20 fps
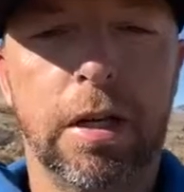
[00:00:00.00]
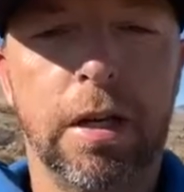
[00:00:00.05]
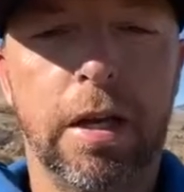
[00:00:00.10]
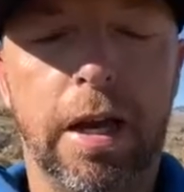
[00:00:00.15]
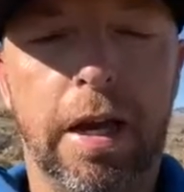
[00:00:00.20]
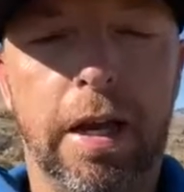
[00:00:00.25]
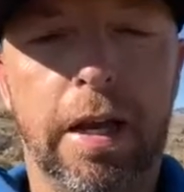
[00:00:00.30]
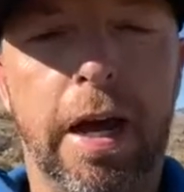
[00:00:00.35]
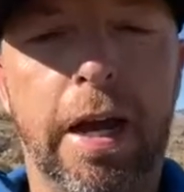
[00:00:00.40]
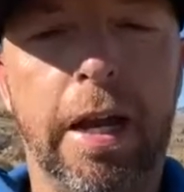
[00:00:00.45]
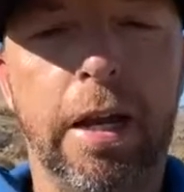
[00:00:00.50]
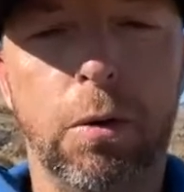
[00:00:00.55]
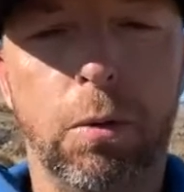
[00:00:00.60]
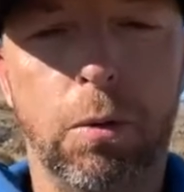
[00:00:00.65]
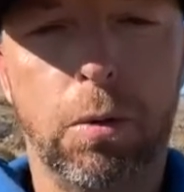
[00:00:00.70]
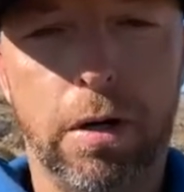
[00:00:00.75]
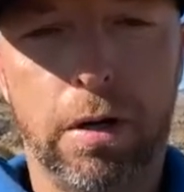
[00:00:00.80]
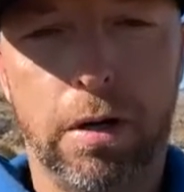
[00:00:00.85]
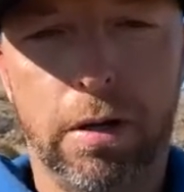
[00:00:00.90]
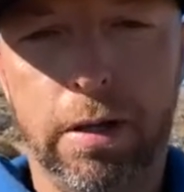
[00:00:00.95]
And I didn't
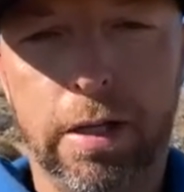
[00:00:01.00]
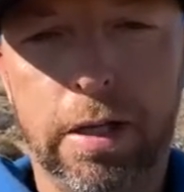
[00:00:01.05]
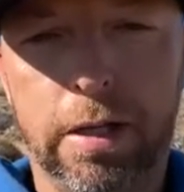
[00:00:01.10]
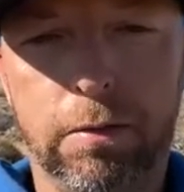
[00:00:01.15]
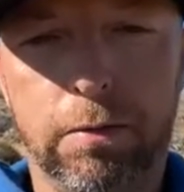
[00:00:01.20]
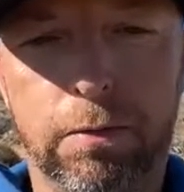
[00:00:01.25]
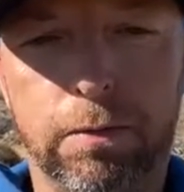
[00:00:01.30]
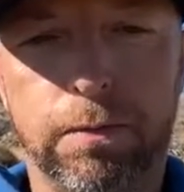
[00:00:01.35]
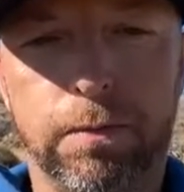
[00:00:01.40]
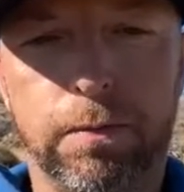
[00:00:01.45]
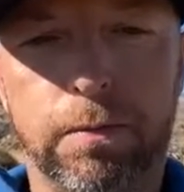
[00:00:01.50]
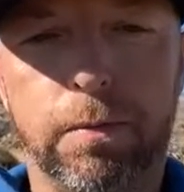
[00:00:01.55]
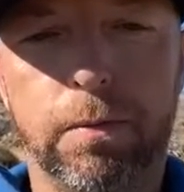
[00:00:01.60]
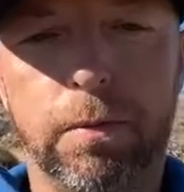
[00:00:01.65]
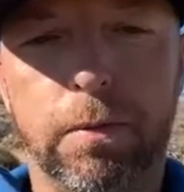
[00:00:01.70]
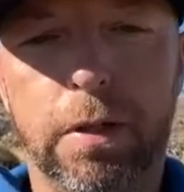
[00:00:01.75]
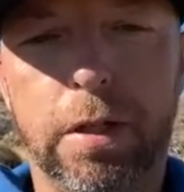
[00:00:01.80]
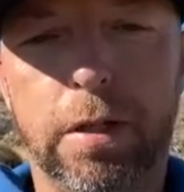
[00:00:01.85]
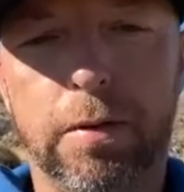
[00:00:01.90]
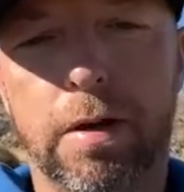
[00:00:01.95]
want to leave
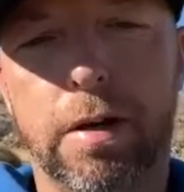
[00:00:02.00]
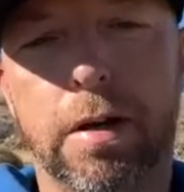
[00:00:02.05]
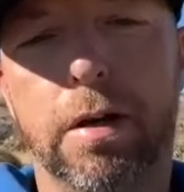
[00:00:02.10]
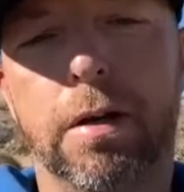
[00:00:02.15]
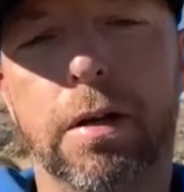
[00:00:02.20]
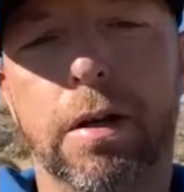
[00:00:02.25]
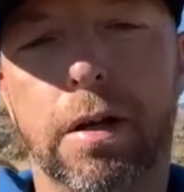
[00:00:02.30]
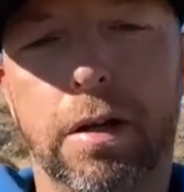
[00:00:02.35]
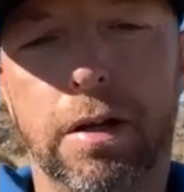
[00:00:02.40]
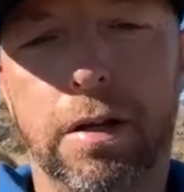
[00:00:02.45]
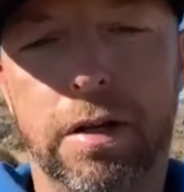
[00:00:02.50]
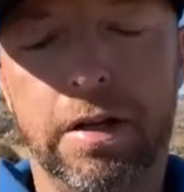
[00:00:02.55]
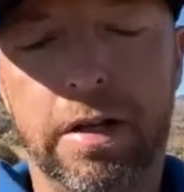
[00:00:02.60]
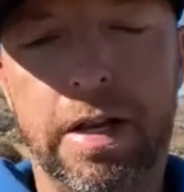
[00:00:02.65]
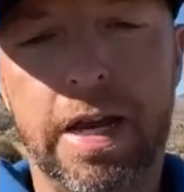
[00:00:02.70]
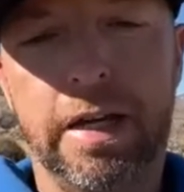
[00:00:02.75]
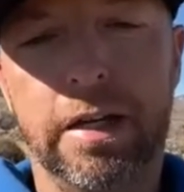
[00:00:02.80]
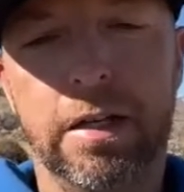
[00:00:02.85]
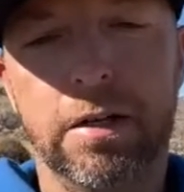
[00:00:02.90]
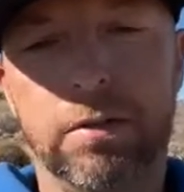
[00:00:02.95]
in a
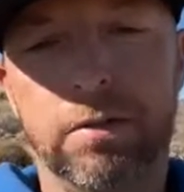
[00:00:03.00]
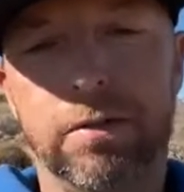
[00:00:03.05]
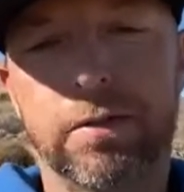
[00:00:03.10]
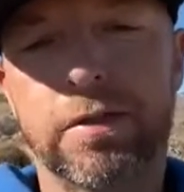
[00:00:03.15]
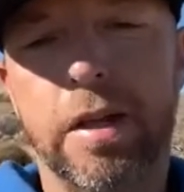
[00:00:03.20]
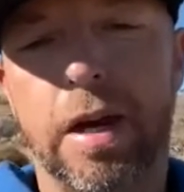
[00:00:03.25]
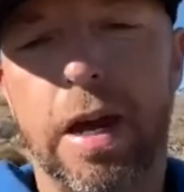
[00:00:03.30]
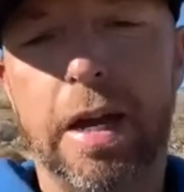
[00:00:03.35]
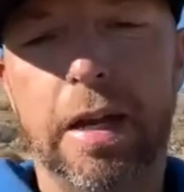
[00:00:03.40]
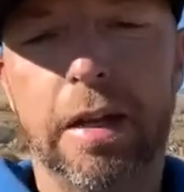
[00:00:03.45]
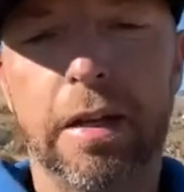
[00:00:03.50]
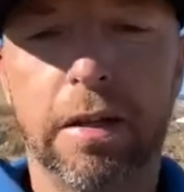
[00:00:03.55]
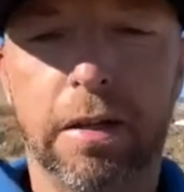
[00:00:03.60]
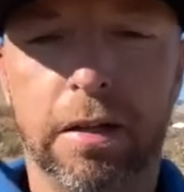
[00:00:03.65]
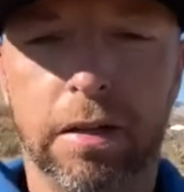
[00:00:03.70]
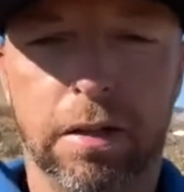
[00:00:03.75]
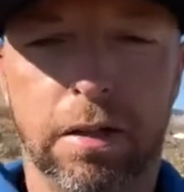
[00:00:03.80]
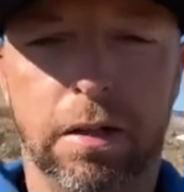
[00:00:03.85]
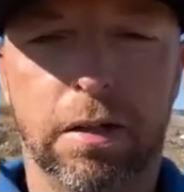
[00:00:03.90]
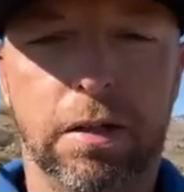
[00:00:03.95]
negative side.
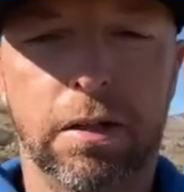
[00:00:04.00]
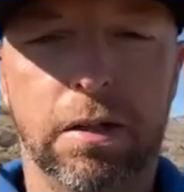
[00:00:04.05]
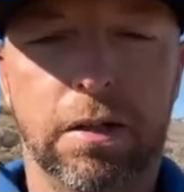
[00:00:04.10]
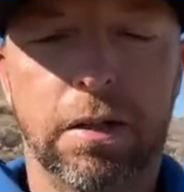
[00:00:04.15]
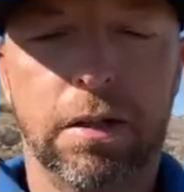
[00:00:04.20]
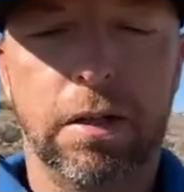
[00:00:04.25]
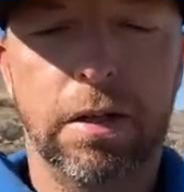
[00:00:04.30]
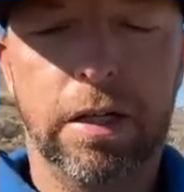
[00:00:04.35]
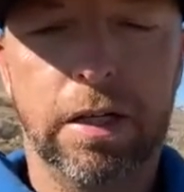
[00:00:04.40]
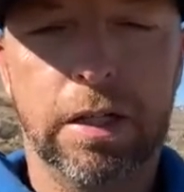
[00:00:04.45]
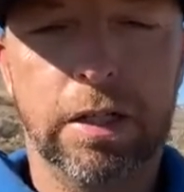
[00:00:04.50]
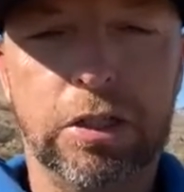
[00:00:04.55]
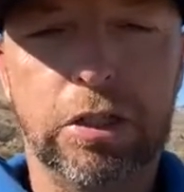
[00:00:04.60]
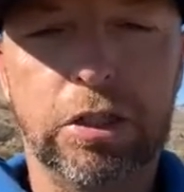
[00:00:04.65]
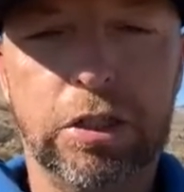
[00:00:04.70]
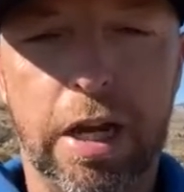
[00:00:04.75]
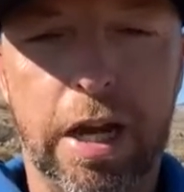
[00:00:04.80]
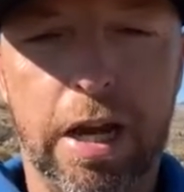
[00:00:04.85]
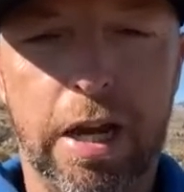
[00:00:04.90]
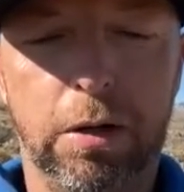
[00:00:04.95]
And
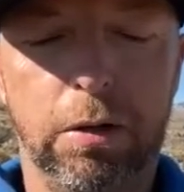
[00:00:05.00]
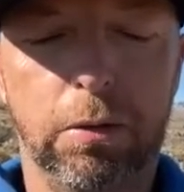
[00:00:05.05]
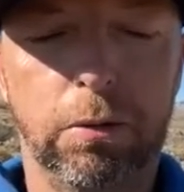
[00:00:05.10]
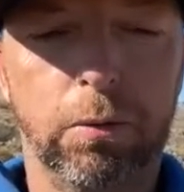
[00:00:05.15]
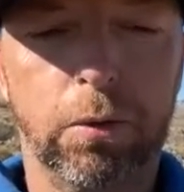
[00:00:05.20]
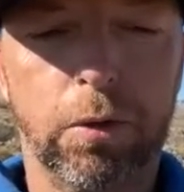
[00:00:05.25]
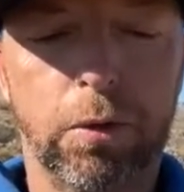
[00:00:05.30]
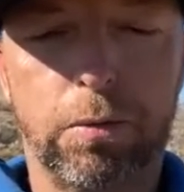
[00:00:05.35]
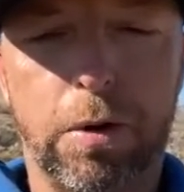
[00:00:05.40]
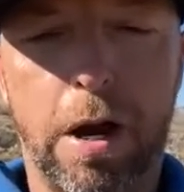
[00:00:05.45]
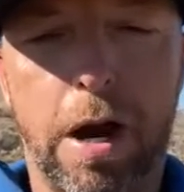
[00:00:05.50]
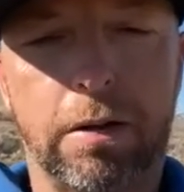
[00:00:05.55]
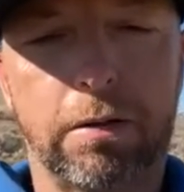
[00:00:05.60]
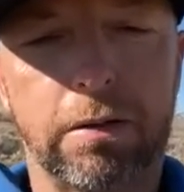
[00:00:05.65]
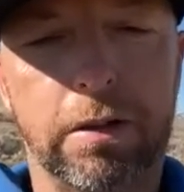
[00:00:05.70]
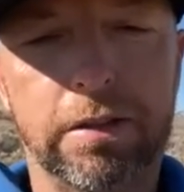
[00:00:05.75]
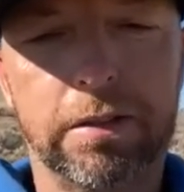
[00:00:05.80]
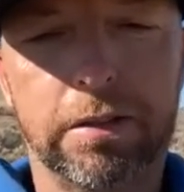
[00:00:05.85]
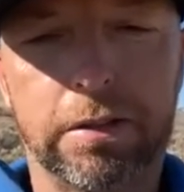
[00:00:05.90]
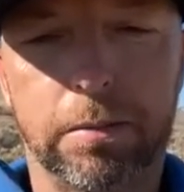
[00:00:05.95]
Jay with rack
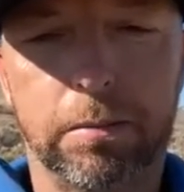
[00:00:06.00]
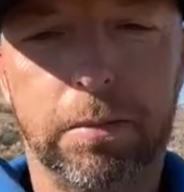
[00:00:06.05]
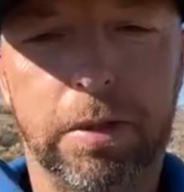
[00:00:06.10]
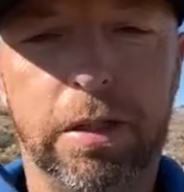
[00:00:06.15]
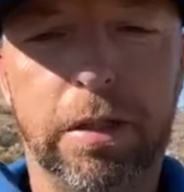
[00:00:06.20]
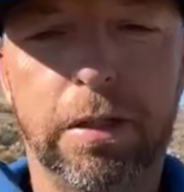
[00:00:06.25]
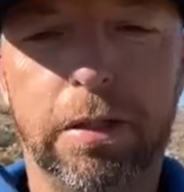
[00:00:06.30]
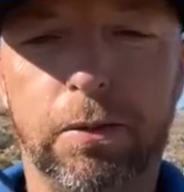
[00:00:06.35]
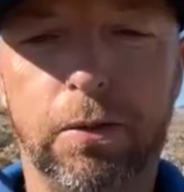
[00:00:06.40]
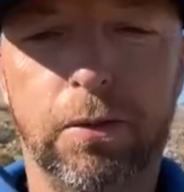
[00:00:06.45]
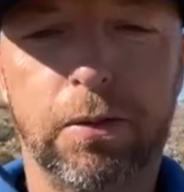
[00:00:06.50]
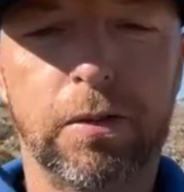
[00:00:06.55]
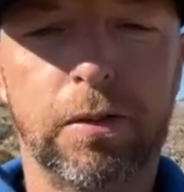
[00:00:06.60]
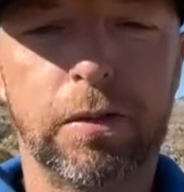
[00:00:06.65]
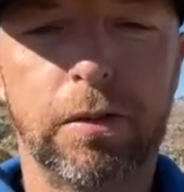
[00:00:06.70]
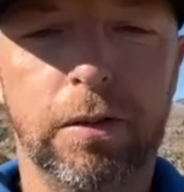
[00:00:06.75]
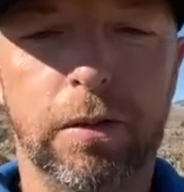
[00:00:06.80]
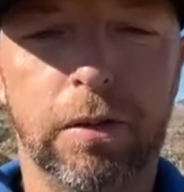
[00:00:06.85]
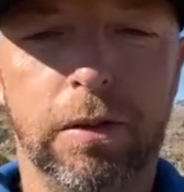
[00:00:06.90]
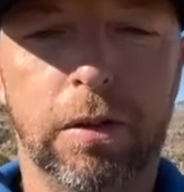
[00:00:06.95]
racing, I mean,
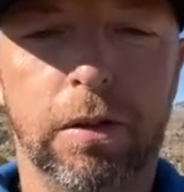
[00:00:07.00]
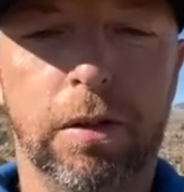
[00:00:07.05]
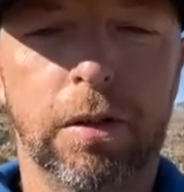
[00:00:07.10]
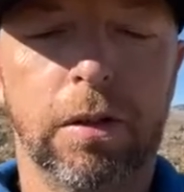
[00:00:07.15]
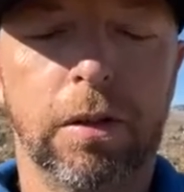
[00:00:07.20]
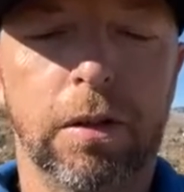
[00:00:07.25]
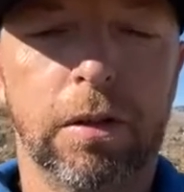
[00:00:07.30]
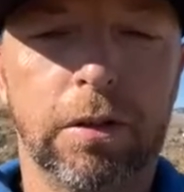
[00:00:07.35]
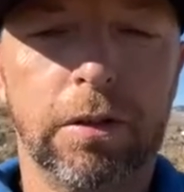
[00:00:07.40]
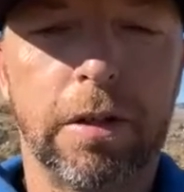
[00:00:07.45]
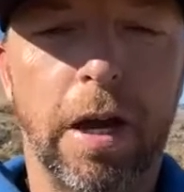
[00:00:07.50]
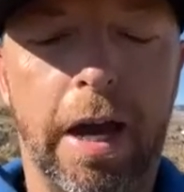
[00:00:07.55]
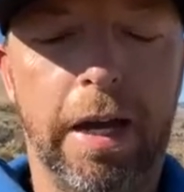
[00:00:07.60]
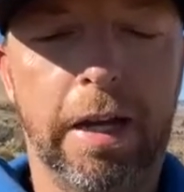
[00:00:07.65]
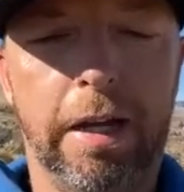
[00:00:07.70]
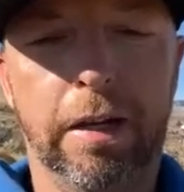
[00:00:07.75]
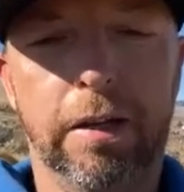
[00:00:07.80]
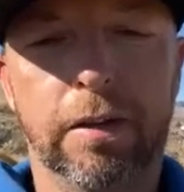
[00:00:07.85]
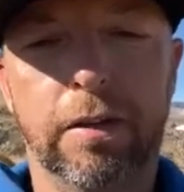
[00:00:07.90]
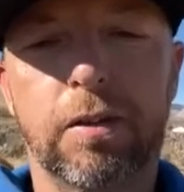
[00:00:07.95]
his
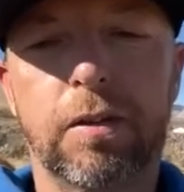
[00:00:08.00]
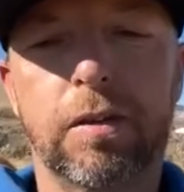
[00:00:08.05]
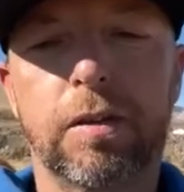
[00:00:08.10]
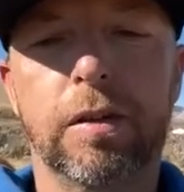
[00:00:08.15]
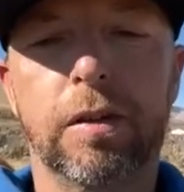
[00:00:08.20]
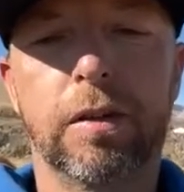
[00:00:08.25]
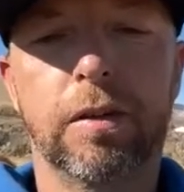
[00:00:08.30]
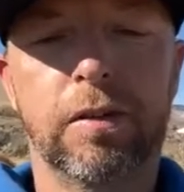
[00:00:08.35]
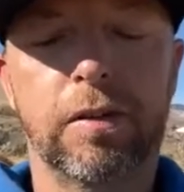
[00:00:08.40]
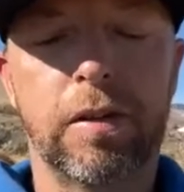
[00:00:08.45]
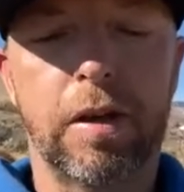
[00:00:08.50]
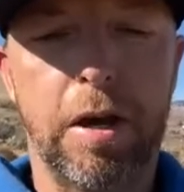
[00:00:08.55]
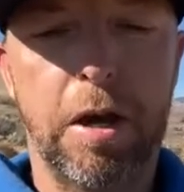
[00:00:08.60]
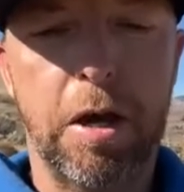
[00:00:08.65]
guidance, his